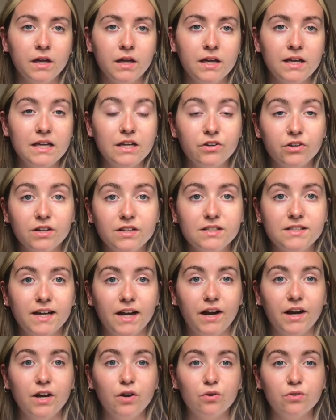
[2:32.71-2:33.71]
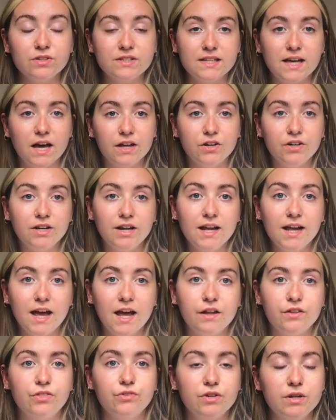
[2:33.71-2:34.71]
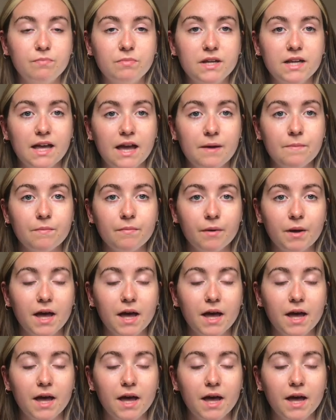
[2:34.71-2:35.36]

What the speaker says: here in Derry on Saturday at 3 p.m.